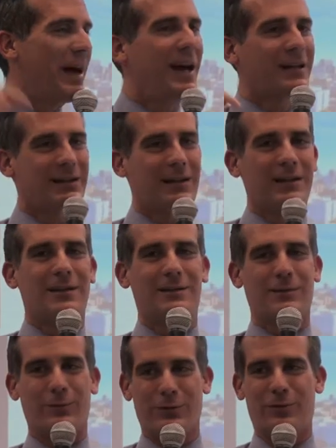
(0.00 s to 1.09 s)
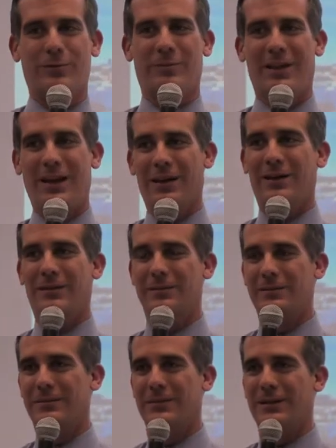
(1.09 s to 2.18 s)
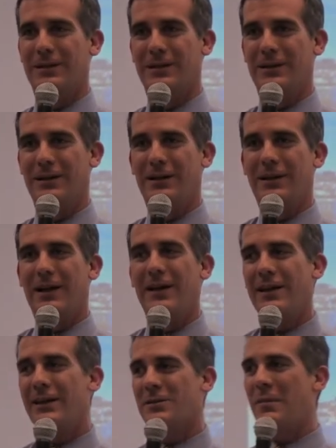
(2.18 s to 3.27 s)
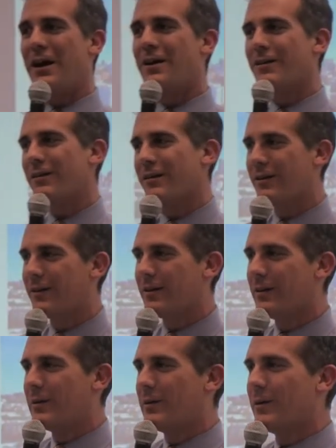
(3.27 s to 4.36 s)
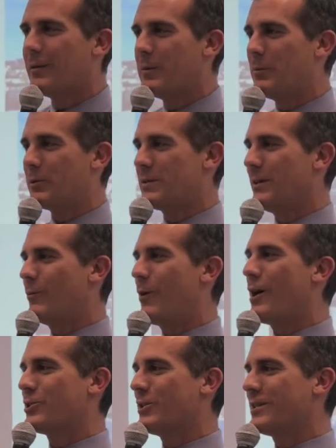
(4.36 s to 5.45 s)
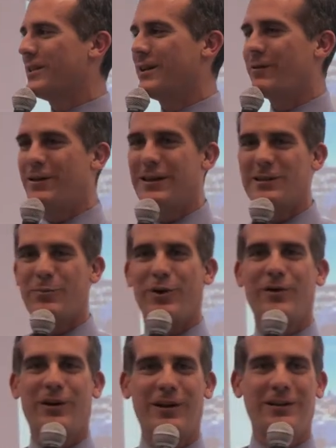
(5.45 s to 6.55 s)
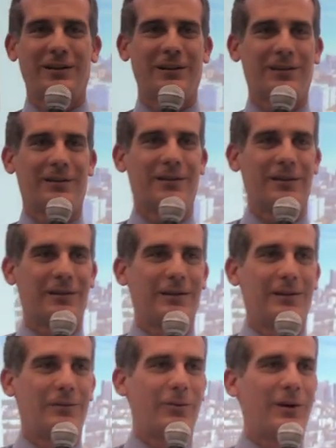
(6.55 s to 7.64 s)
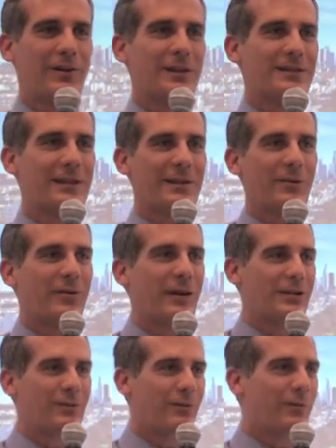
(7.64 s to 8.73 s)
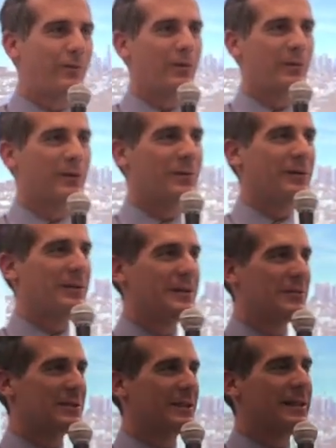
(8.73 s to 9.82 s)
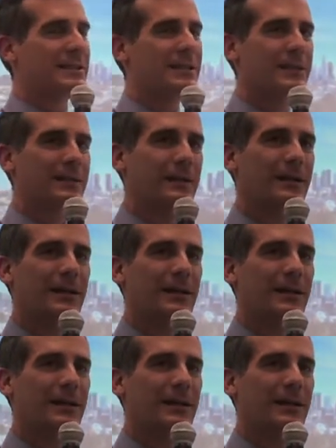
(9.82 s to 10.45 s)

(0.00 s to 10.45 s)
packed this room then. And then as mayor, people see in Washington everything's broken. We want things like immigration reform and nobody seems to listen.